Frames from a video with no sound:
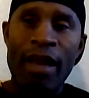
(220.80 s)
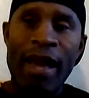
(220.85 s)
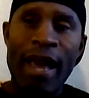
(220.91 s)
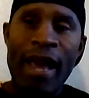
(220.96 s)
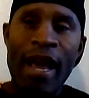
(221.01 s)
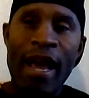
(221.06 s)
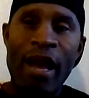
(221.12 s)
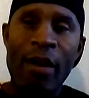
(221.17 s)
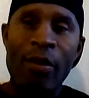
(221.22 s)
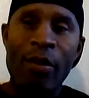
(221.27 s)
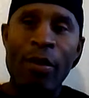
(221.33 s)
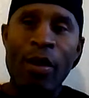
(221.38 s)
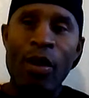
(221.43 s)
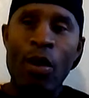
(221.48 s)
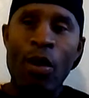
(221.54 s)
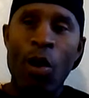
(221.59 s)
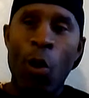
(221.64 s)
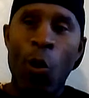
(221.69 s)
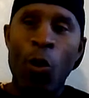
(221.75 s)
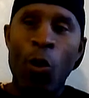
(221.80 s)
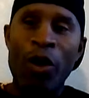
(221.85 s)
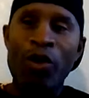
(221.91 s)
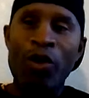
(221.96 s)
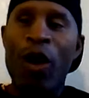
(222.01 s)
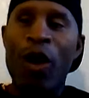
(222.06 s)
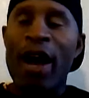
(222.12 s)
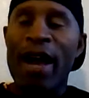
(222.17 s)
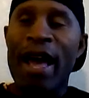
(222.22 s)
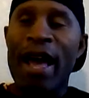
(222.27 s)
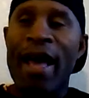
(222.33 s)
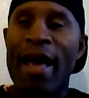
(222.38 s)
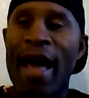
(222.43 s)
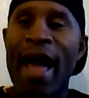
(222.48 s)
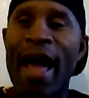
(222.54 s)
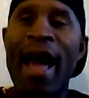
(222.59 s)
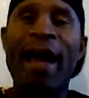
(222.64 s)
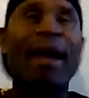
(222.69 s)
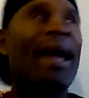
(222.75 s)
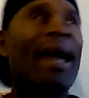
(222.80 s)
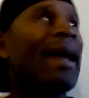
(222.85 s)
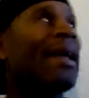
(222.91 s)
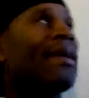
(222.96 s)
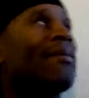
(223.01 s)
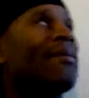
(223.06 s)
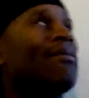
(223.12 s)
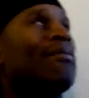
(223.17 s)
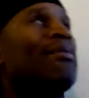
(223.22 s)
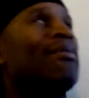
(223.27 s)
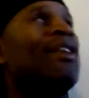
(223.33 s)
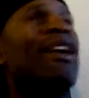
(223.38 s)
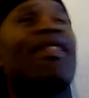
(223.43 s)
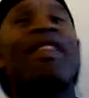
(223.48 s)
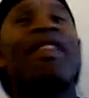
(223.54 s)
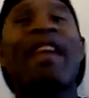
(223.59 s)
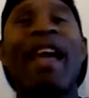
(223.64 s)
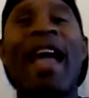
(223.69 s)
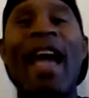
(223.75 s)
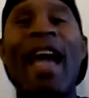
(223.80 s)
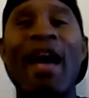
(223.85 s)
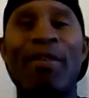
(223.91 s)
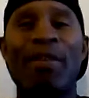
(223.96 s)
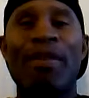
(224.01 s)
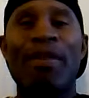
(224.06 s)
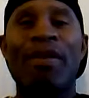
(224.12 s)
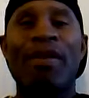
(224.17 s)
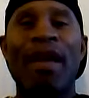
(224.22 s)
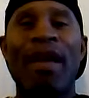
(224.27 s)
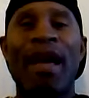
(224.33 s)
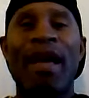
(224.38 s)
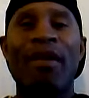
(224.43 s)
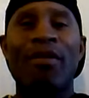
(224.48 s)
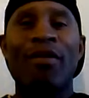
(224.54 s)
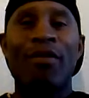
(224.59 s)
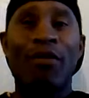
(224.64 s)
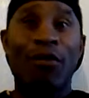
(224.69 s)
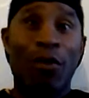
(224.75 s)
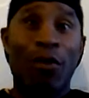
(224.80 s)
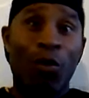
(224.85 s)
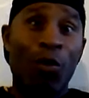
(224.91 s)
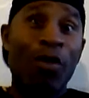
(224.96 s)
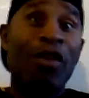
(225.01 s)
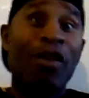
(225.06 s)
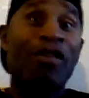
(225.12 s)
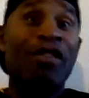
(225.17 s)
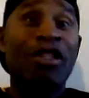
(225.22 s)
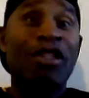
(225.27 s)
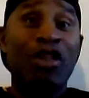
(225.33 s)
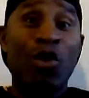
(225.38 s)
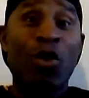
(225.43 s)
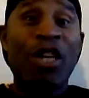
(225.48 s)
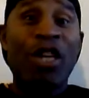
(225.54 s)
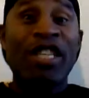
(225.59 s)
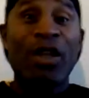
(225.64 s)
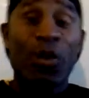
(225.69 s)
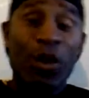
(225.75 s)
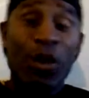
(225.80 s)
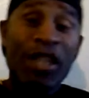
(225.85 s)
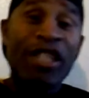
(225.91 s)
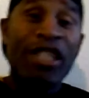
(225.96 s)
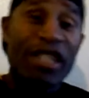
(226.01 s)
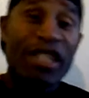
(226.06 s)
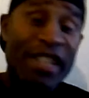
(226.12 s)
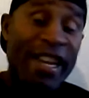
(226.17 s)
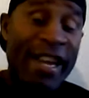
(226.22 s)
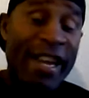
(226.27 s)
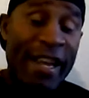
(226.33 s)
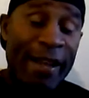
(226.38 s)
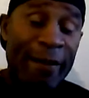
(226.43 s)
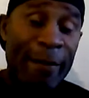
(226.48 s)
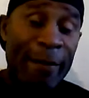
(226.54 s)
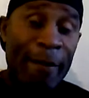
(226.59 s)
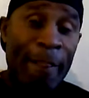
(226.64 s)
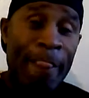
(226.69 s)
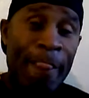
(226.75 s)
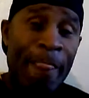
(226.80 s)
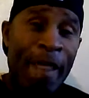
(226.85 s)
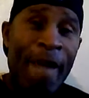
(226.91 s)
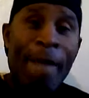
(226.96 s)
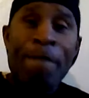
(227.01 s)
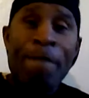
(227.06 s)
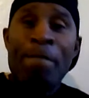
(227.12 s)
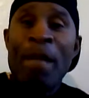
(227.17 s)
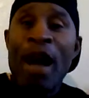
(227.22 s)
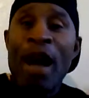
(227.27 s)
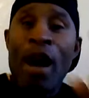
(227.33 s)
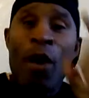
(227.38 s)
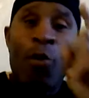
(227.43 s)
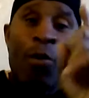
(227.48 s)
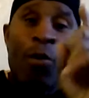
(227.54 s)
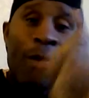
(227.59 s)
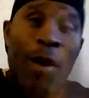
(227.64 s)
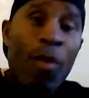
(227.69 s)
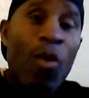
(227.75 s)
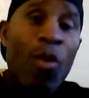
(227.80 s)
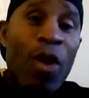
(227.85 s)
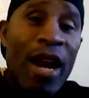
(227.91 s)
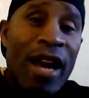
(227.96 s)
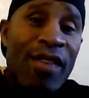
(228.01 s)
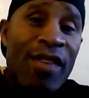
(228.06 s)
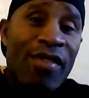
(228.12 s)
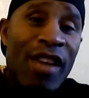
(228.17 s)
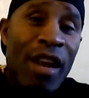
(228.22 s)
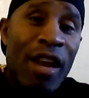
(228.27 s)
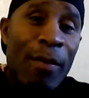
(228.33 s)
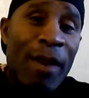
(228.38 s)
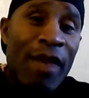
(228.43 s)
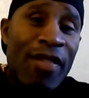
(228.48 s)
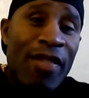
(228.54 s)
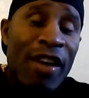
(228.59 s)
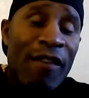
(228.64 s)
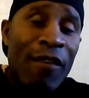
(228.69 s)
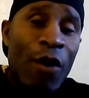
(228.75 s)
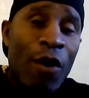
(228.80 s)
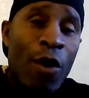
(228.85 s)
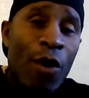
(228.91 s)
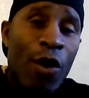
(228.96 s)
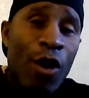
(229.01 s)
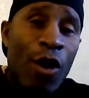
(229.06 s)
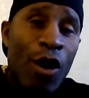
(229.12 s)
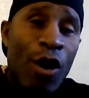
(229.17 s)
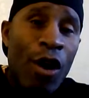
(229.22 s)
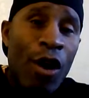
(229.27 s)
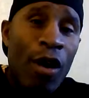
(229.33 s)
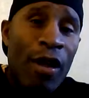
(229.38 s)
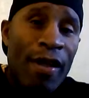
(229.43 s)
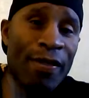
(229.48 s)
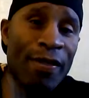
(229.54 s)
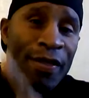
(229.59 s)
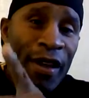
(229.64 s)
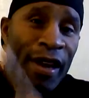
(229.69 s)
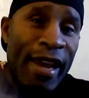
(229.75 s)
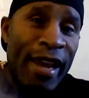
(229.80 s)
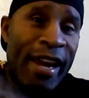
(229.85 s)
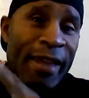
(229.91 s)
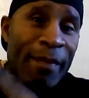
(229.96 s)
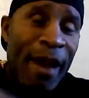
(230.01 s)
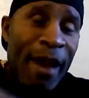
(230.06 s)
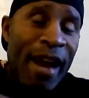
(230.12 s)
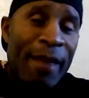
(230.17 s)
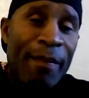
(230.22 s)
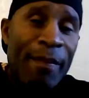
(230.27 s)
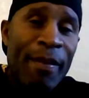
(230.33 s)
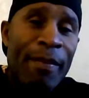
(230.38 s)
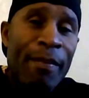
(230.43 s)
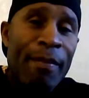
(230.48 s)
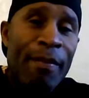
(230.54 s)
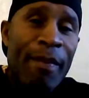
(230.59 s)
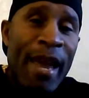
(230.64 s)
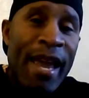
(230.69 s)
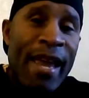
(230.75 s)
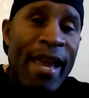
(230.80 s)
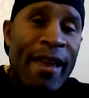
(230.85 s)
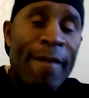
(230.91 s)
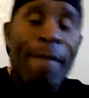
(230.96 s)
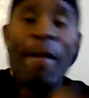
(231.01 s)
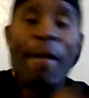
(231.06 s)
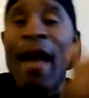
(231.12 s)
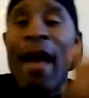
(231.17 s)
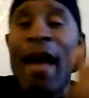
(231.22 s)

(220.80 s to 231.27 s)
and we're trying to act like nothing happened from the situation we just did. Now, remember what I said about that phone call the lady made.